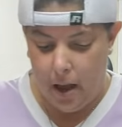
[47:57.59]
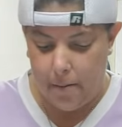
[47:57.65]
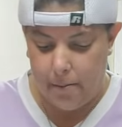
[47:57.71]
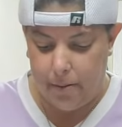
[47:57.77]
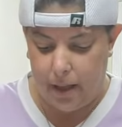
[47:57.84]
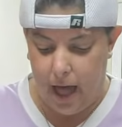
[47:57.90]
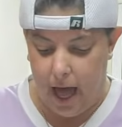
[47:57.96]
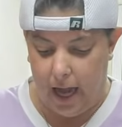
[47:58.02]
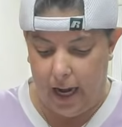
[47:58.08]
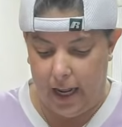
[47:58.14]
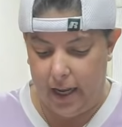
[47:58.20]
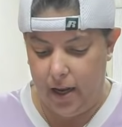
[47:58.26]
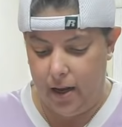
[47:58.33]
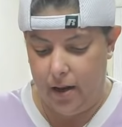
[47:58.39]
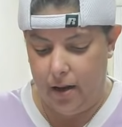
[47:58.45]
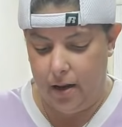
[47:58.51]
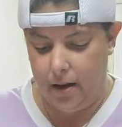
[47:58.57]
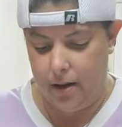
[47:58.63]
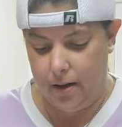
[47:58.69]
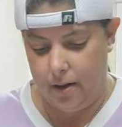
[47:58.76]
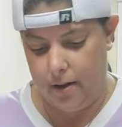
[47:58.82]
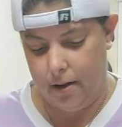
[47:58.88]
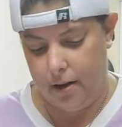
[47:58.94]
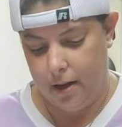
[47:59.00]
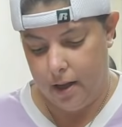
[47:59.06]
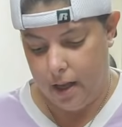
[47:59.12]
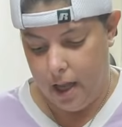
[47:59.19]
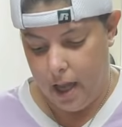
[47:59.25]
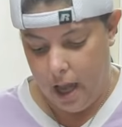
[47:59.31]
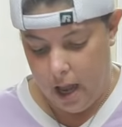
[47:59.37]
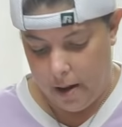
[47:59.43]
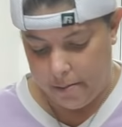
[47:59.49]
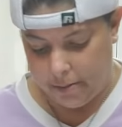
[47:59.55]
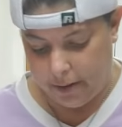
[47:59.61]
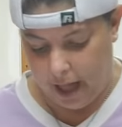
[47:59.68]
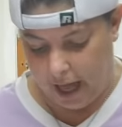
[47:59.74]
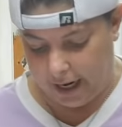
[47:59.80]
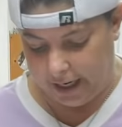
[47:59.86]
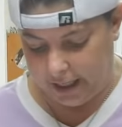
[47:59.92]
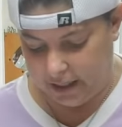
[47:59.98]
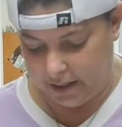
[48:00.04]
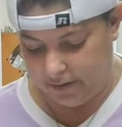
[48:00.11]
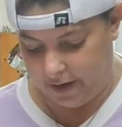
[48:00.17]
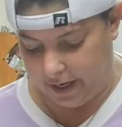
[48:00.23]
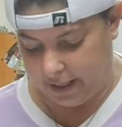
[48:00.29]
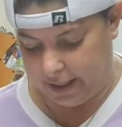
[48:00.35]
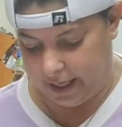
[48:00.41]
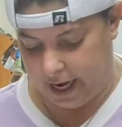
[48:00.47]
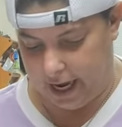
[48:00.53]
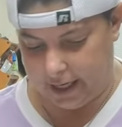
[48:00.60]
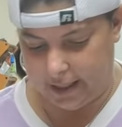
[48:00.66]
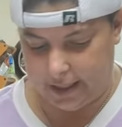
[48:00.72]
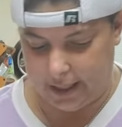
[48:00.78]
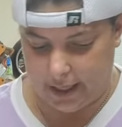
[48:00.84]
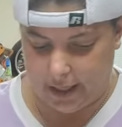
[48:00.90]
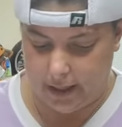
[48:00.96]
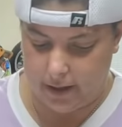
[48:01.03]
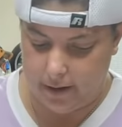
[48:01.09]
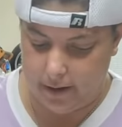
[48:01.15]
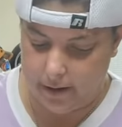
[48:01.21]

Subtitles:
Blotting is fantastic.